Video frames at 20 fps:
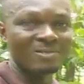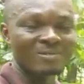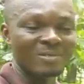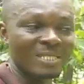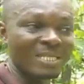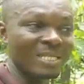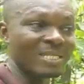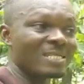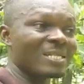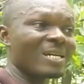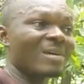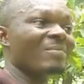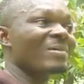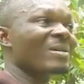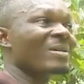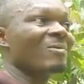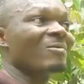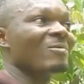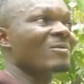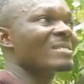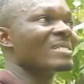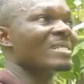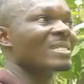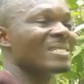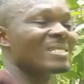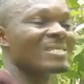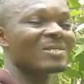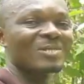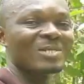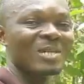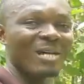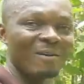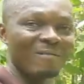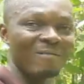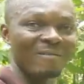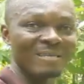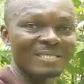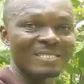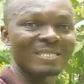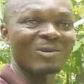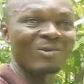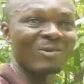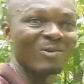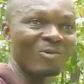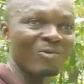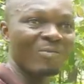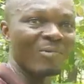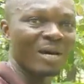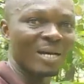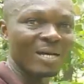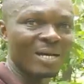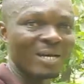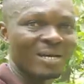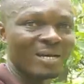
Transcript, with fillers: to just come and do sanitary harvest and go back.